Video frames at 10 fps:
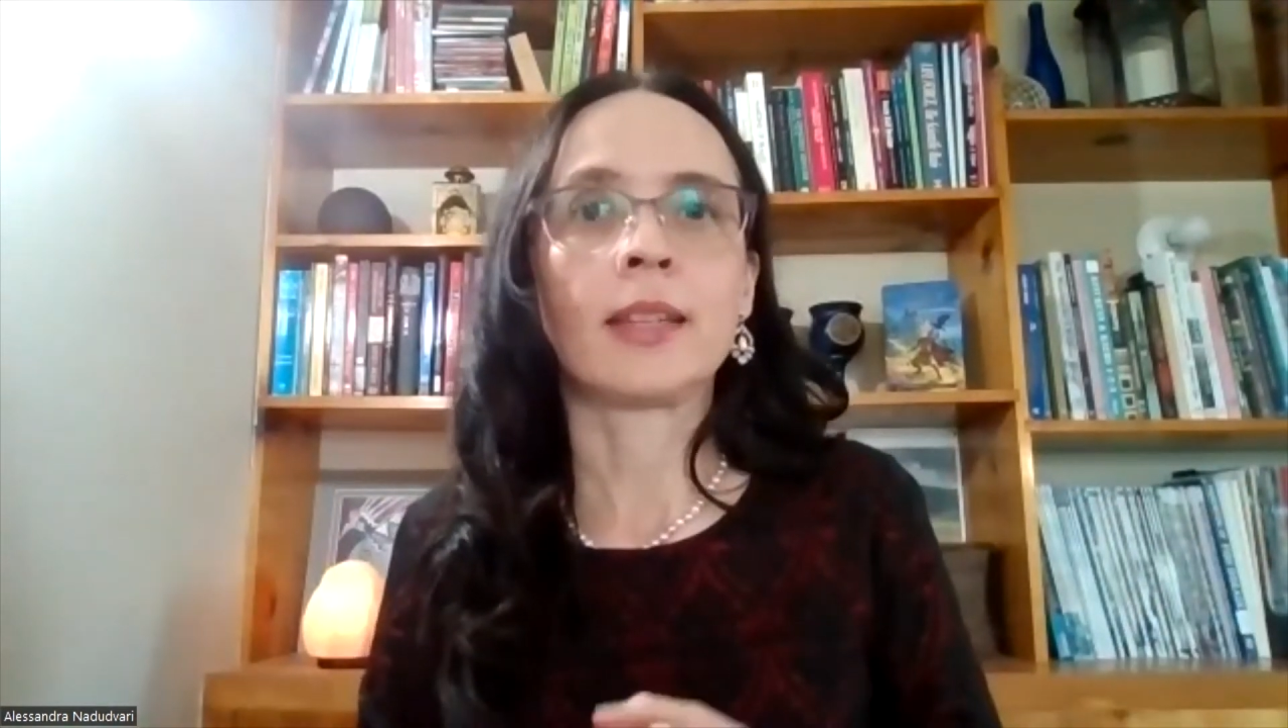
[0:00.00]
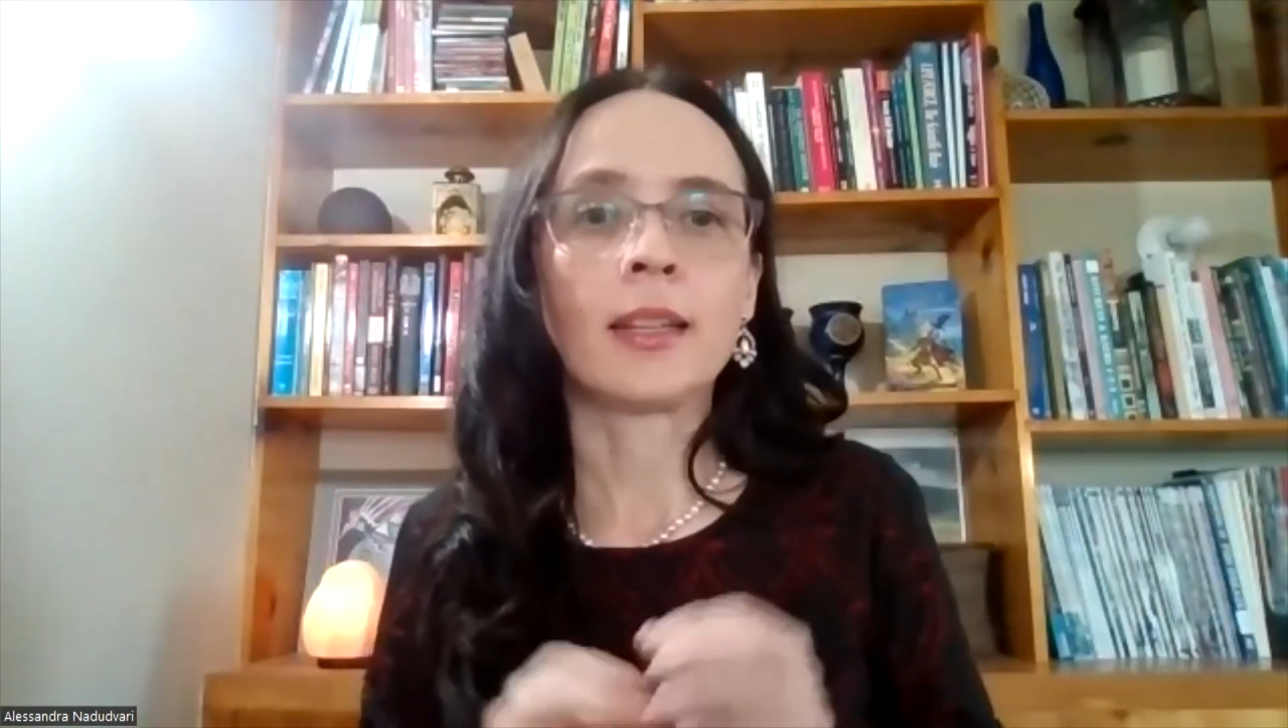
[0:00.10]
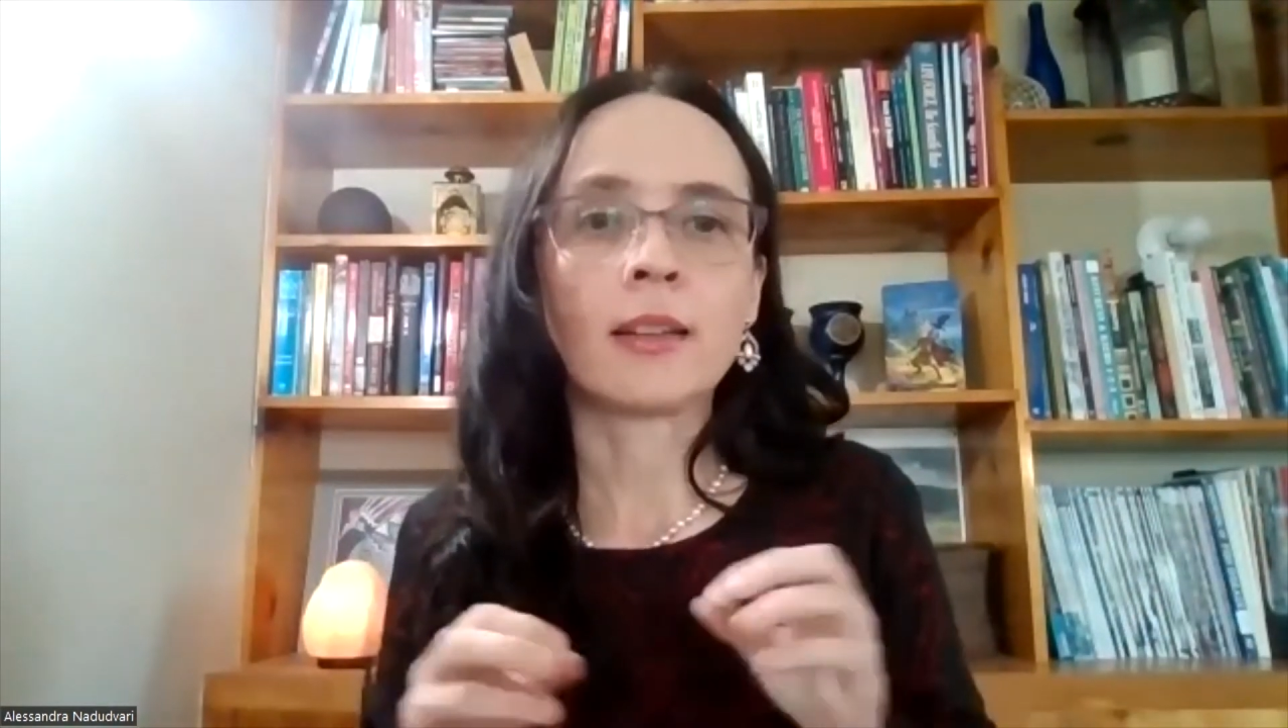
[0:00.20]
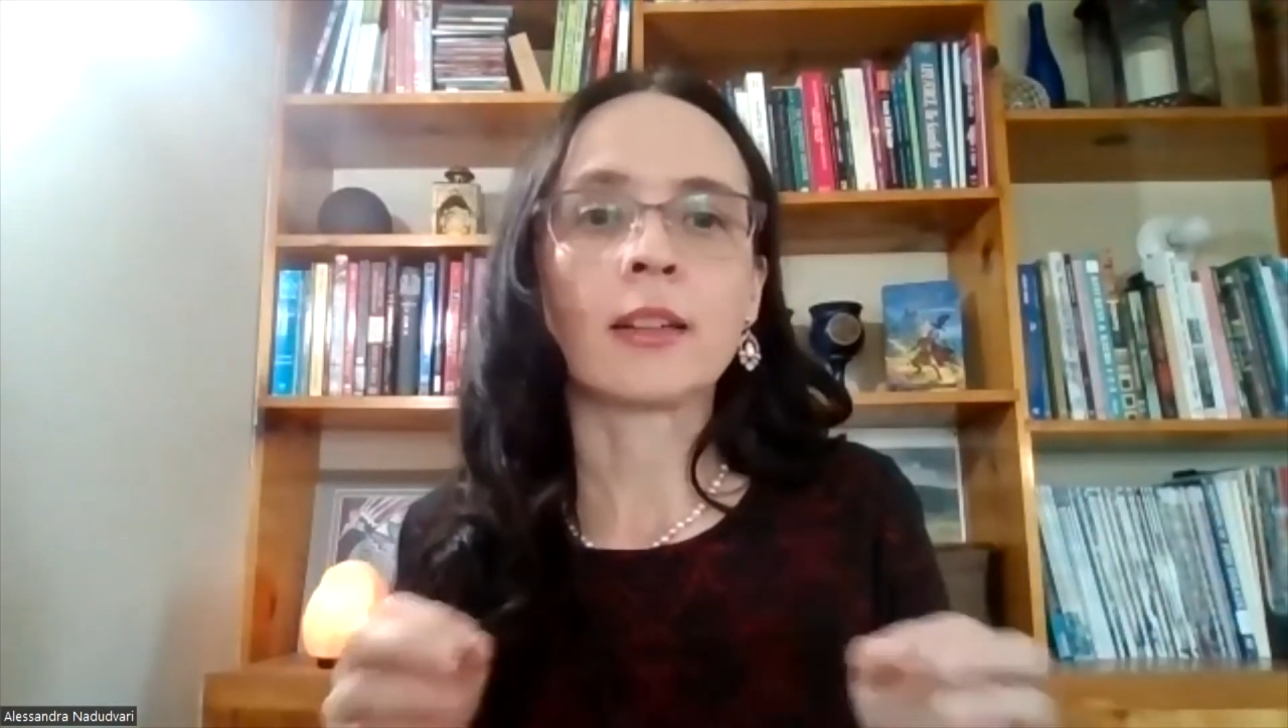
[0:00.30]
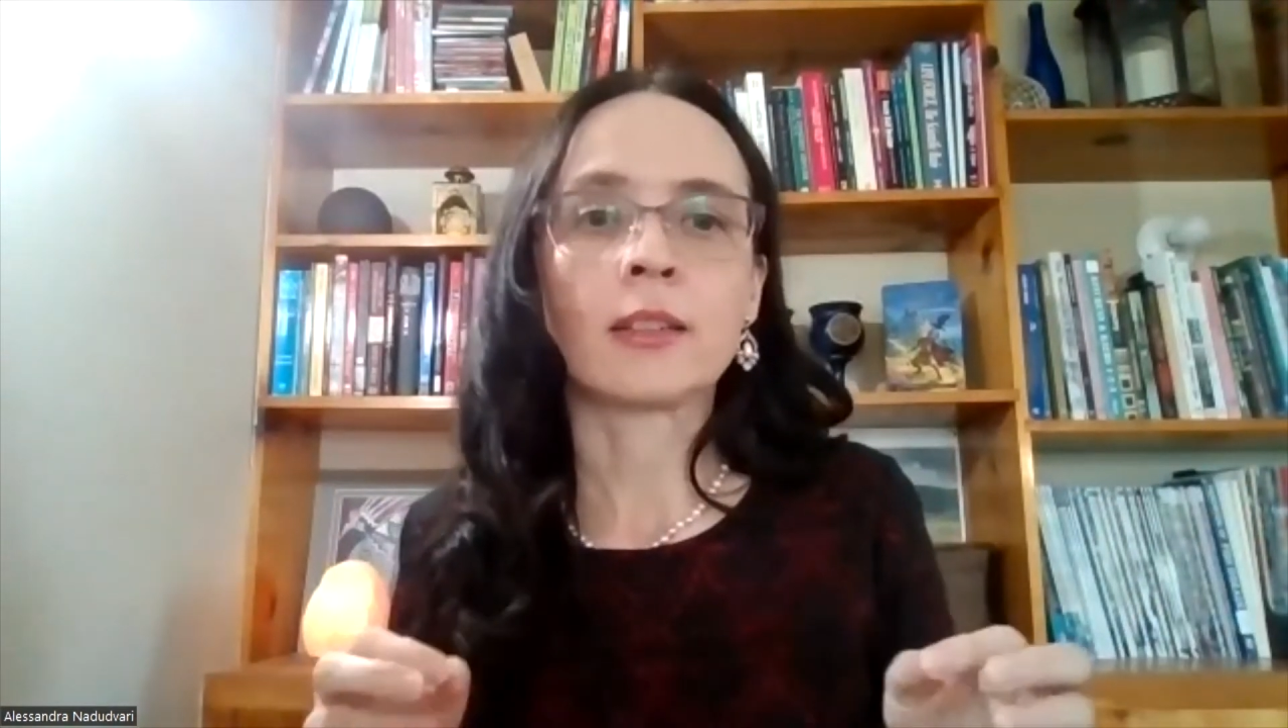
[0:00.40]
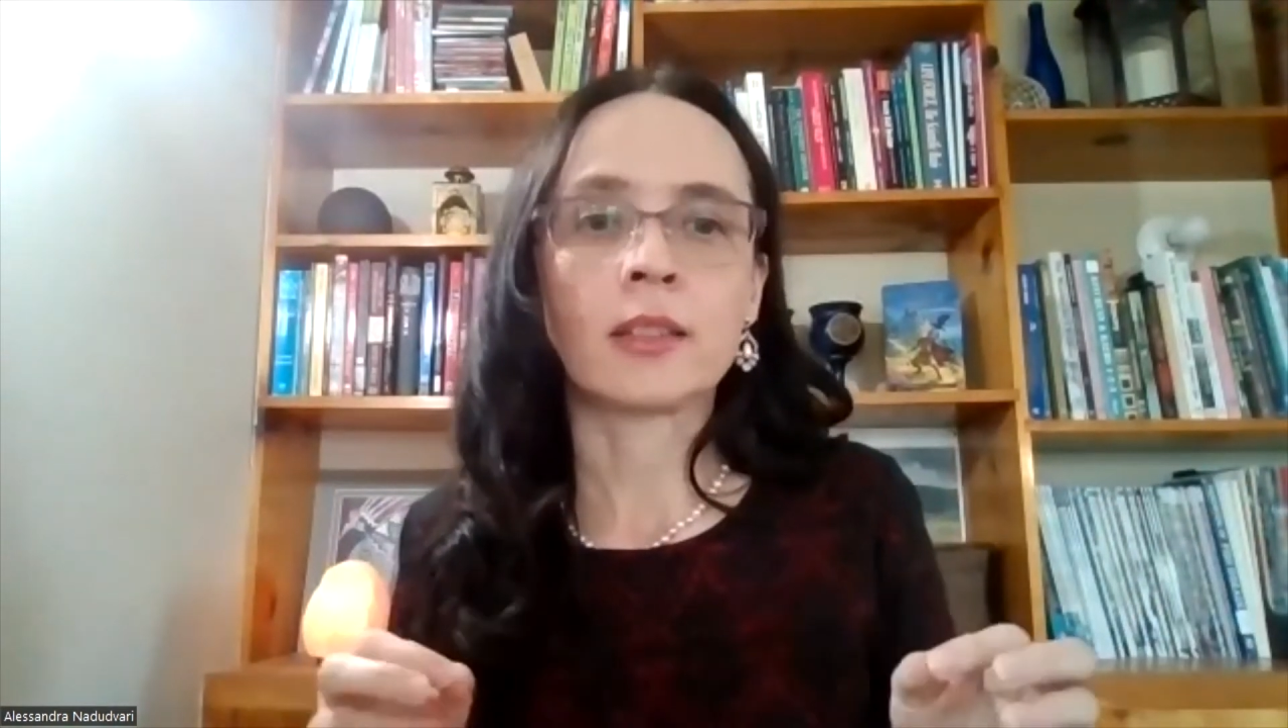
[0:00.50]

in our